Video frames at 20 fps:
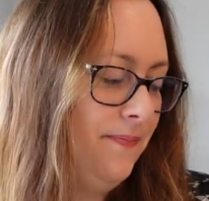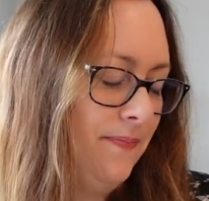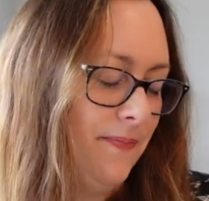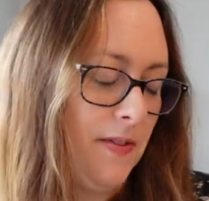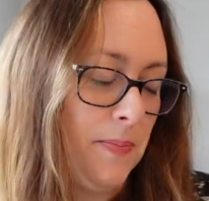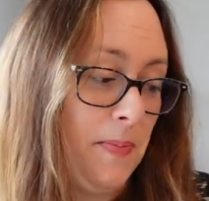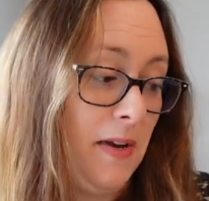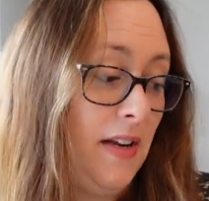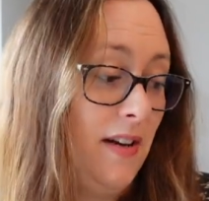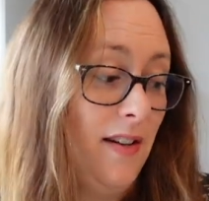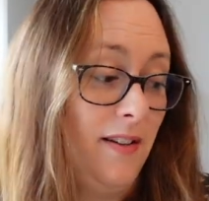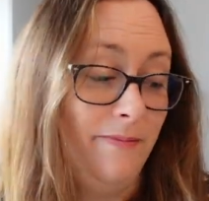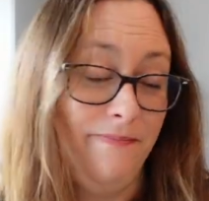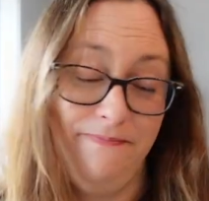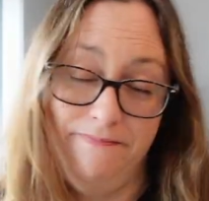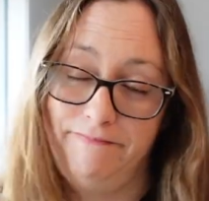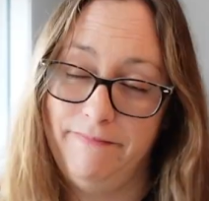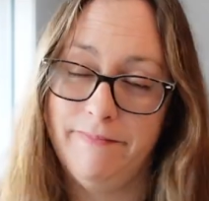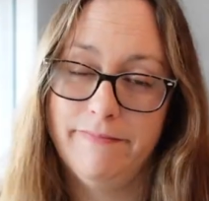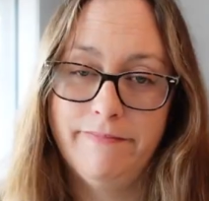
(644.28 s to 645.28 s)
It's been a
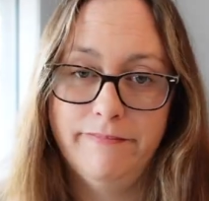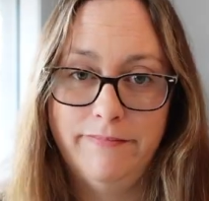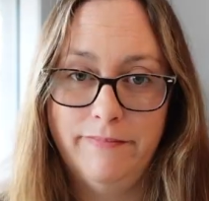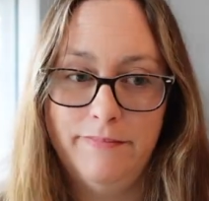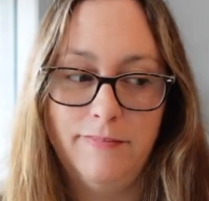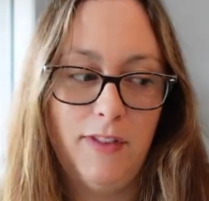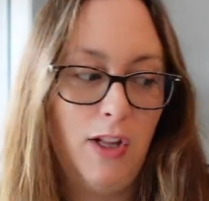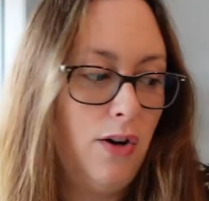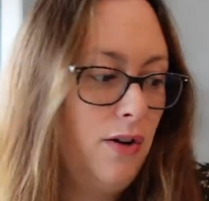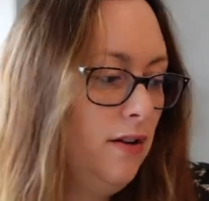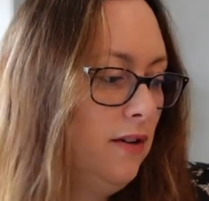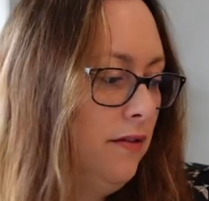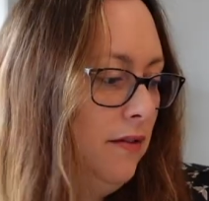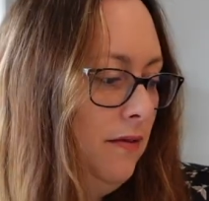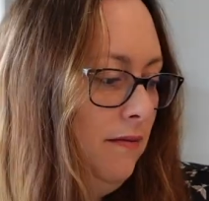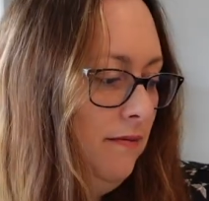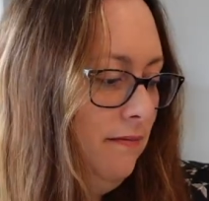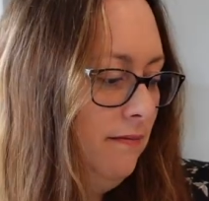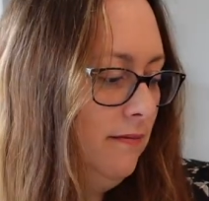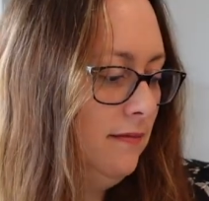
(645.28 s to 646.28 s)
long
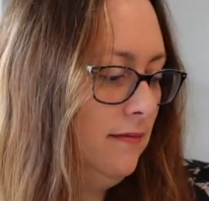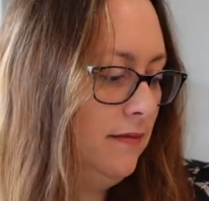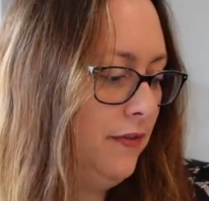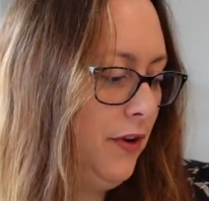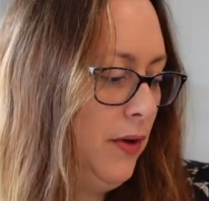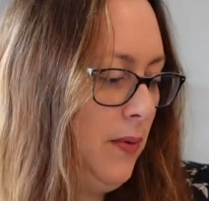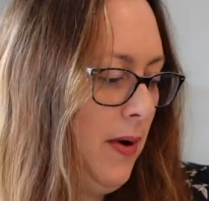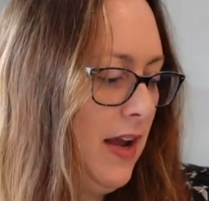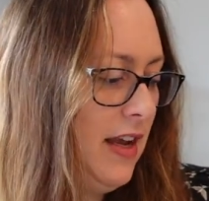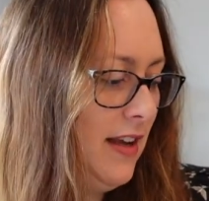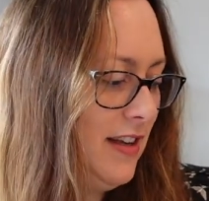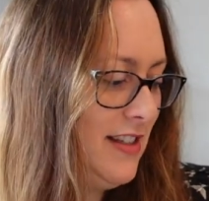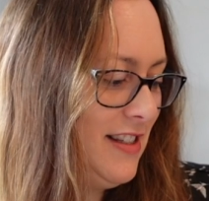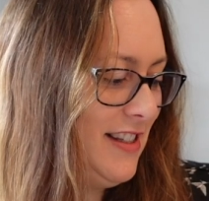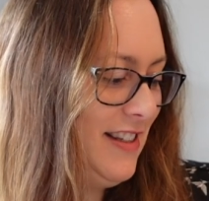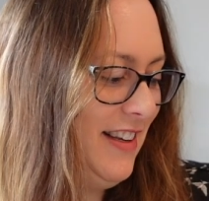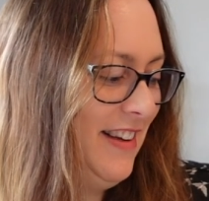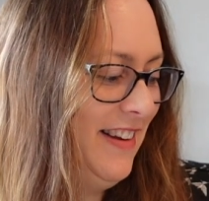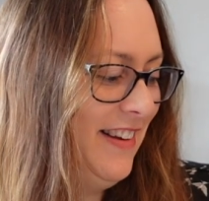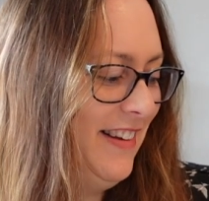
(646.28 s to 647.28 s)
few
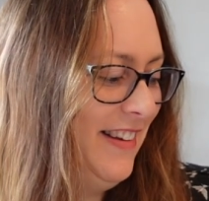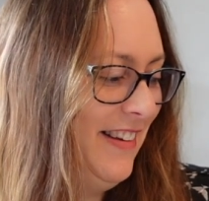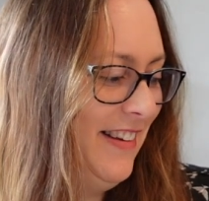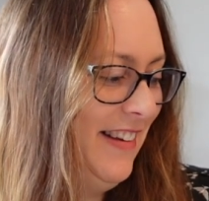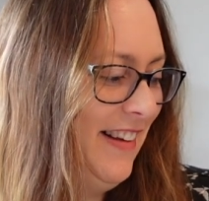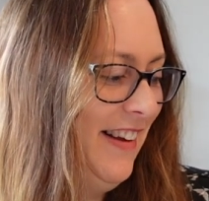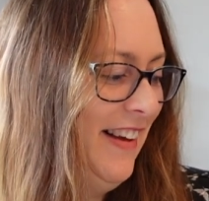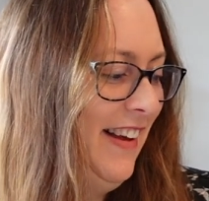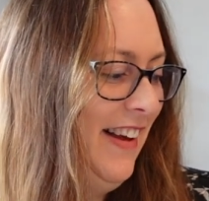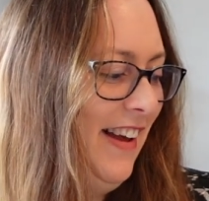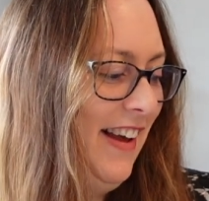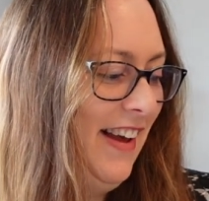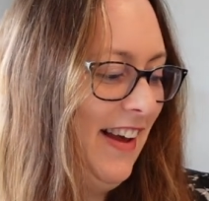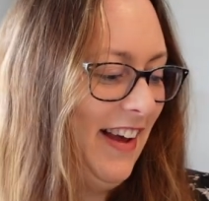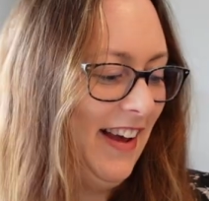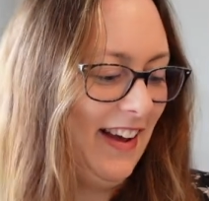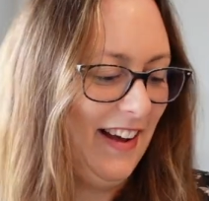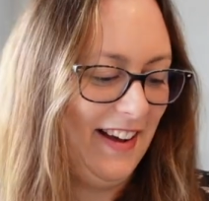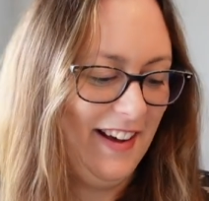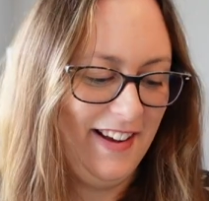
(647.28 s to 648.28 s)
weeks,
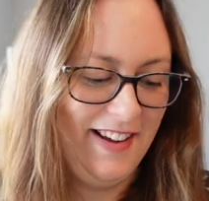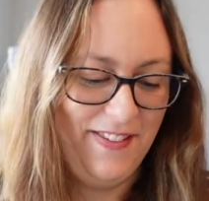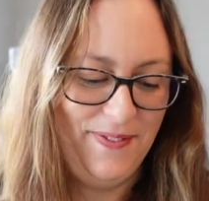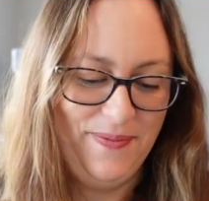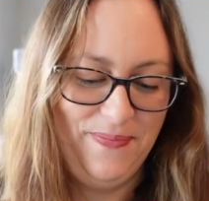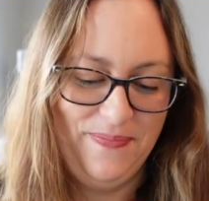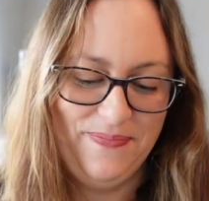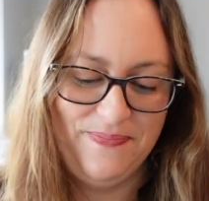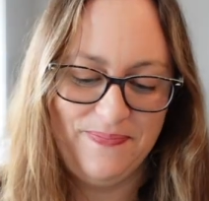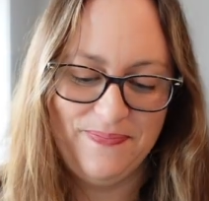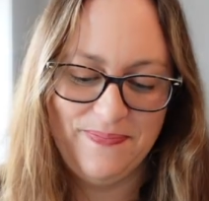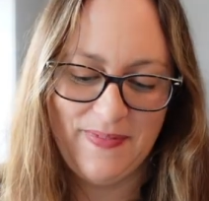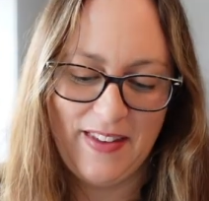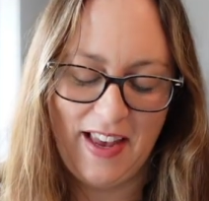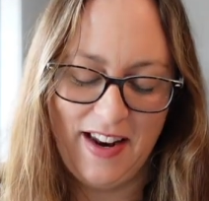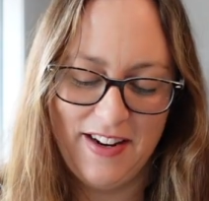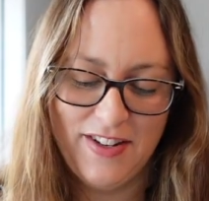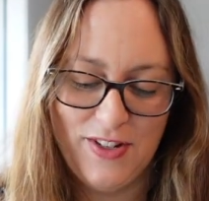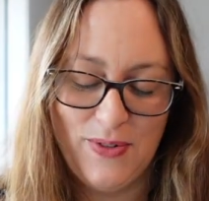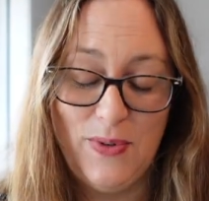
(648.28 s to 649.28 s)
and
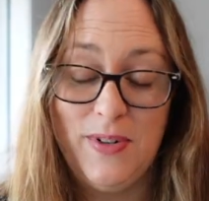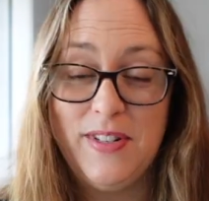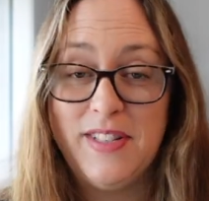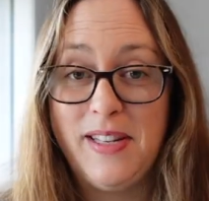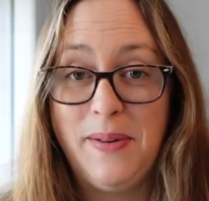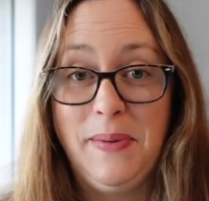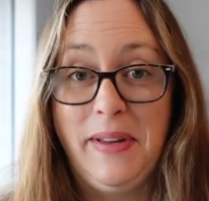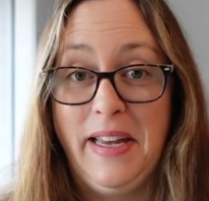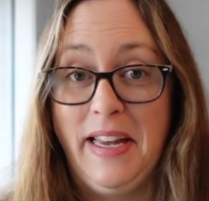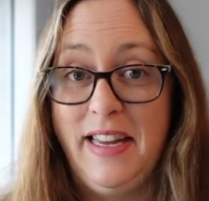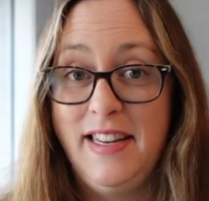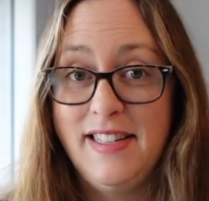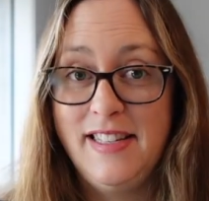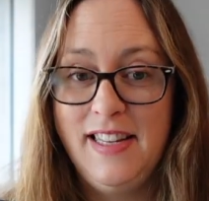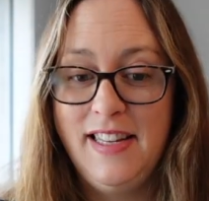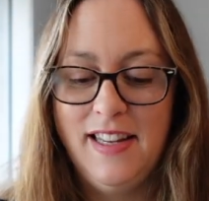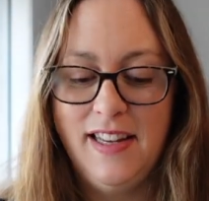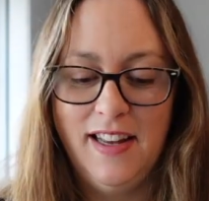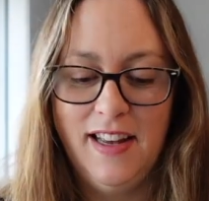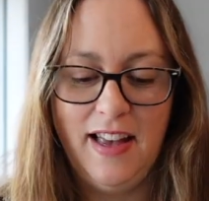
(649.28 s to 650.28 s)
I just wanted something
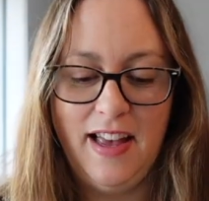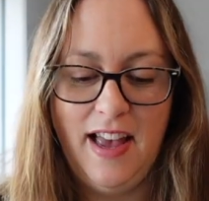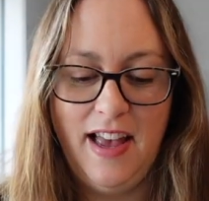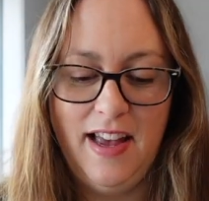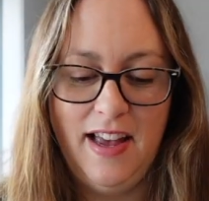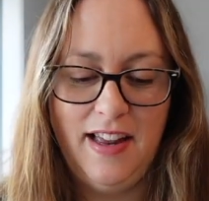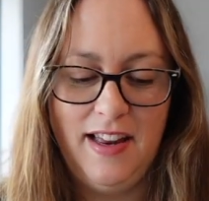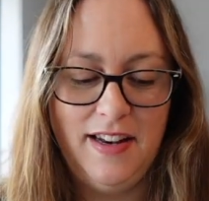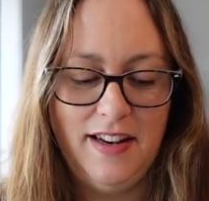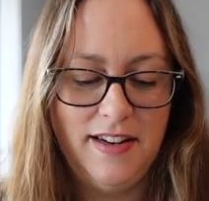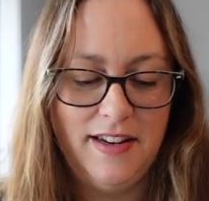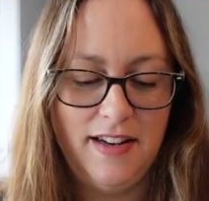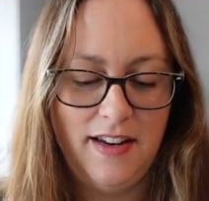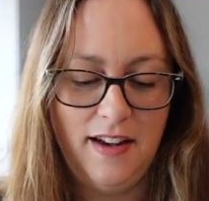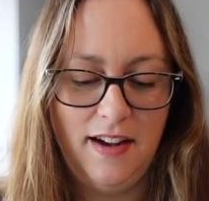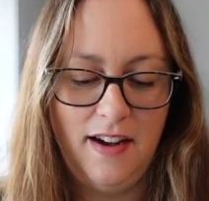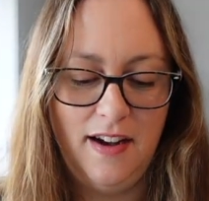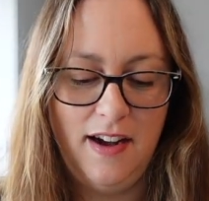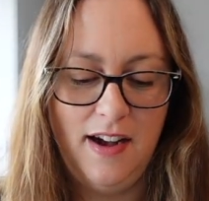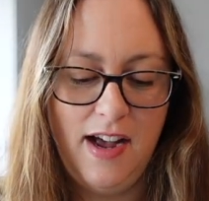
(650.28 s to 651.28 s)
easy, and
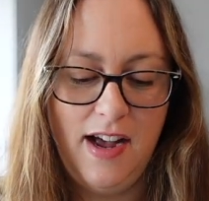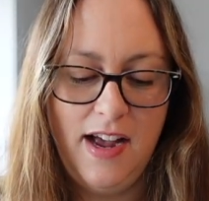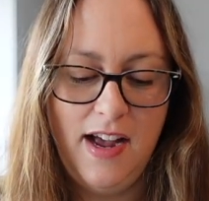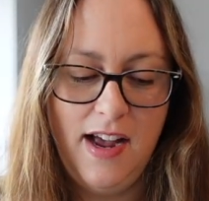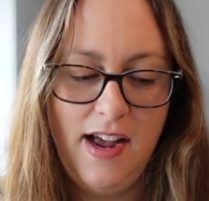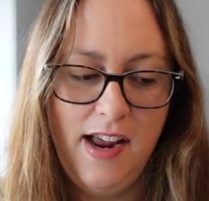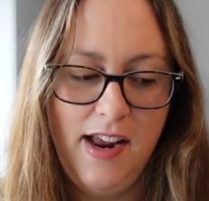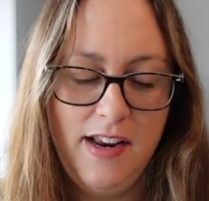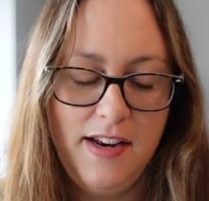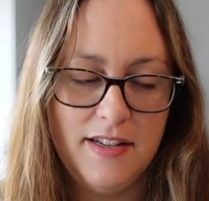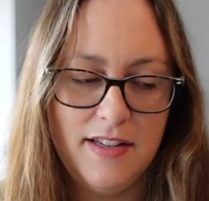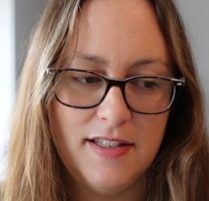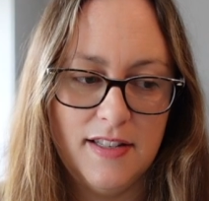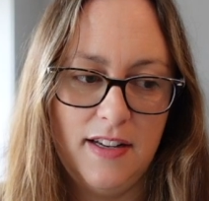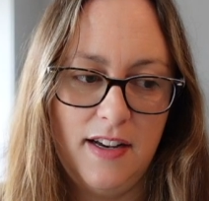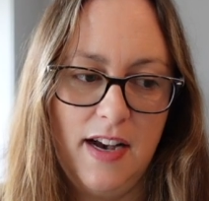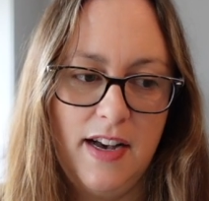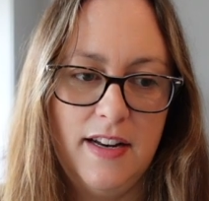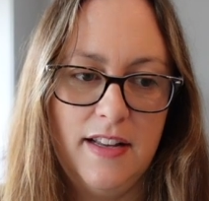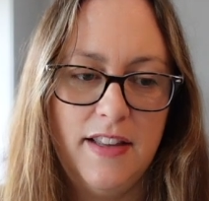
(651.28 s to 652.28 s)
I
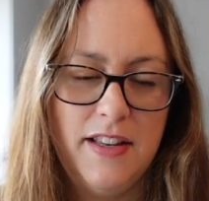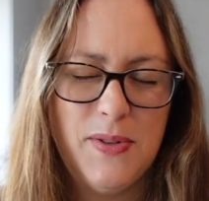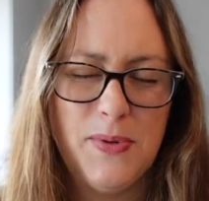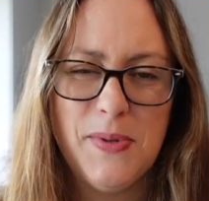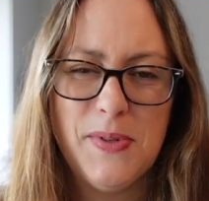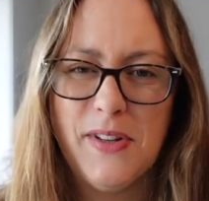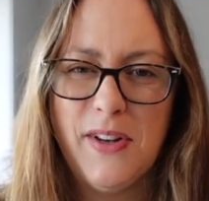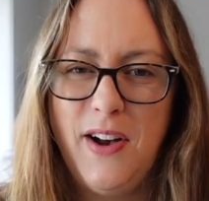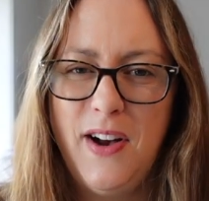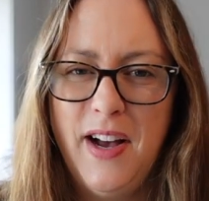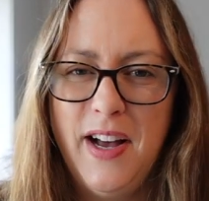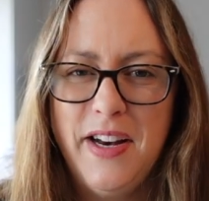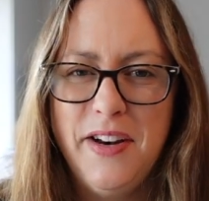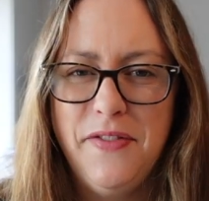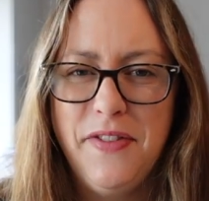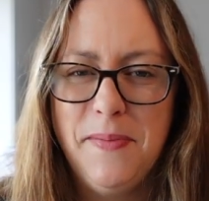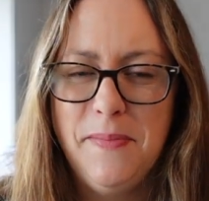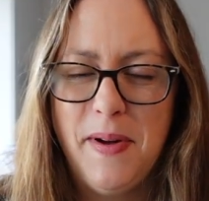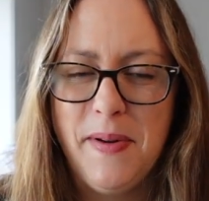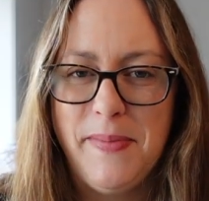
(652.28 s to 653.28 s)
decided, this was kind of
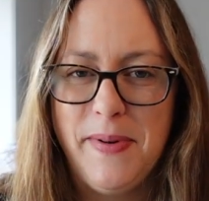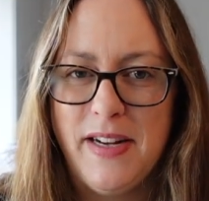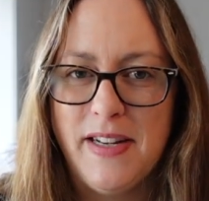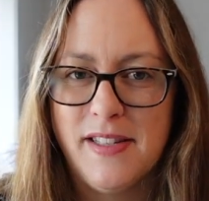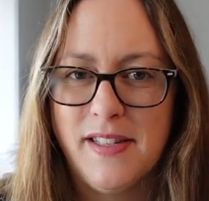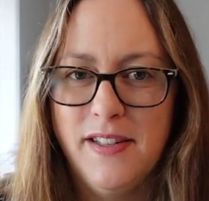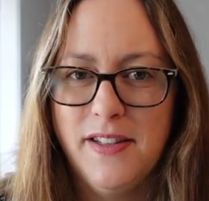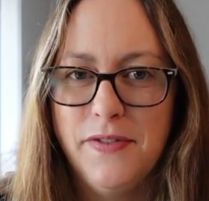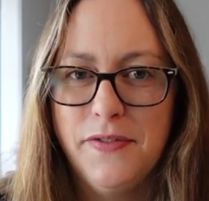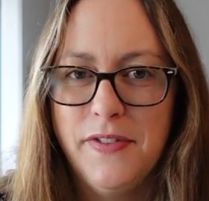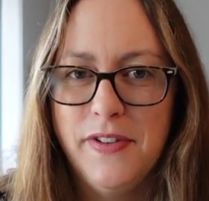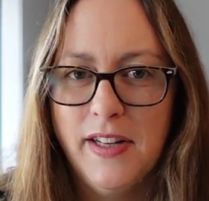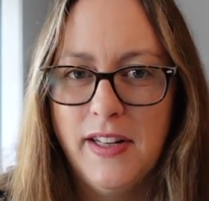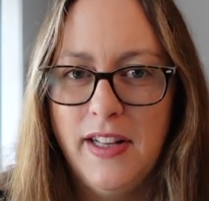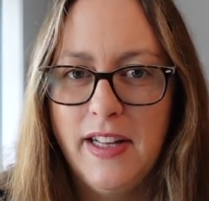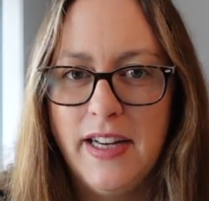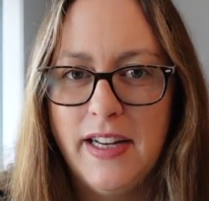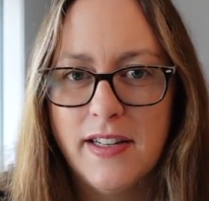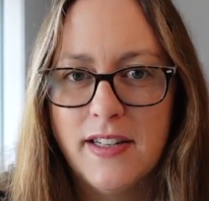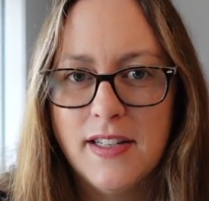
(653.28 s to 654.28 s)
in my basket of
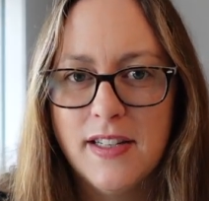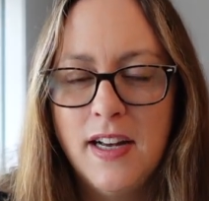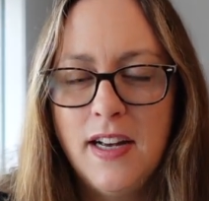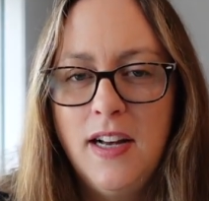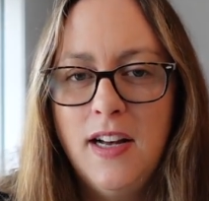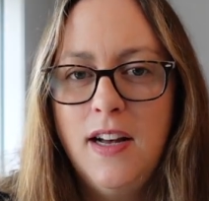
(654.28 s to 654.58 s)
neglect.